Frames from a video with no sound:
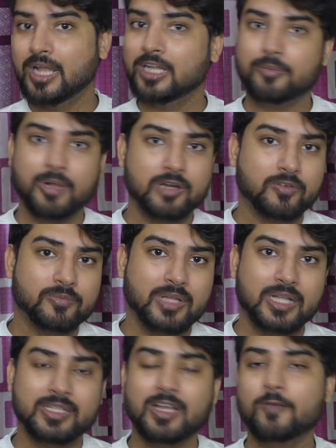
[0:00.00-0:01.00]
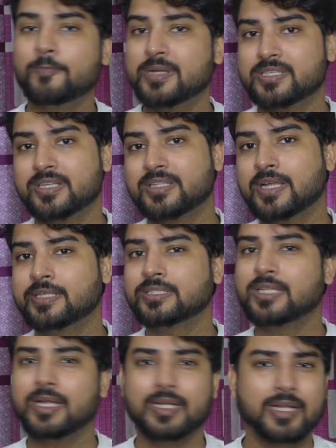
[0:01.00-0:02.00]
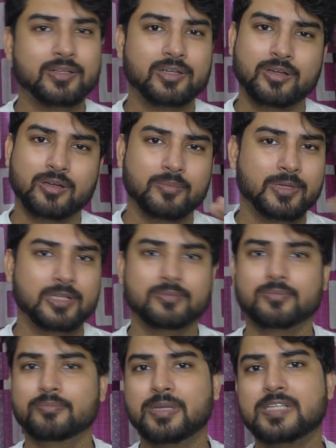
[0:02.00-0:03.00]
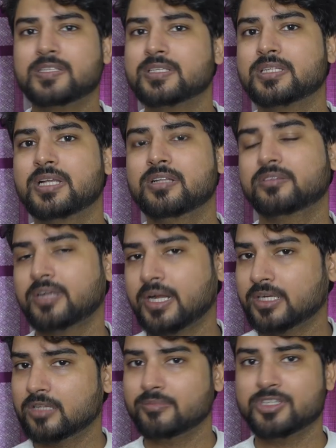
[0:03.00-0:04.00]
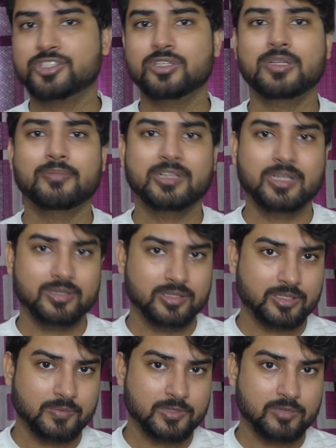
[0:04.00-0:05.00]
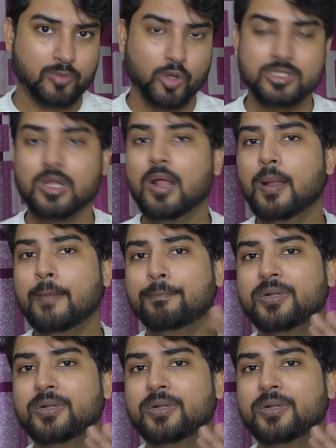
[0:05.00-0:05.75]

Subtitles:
And apart from that, they have basic things like GitHub and basic skills, right? I'll mention them in the description box.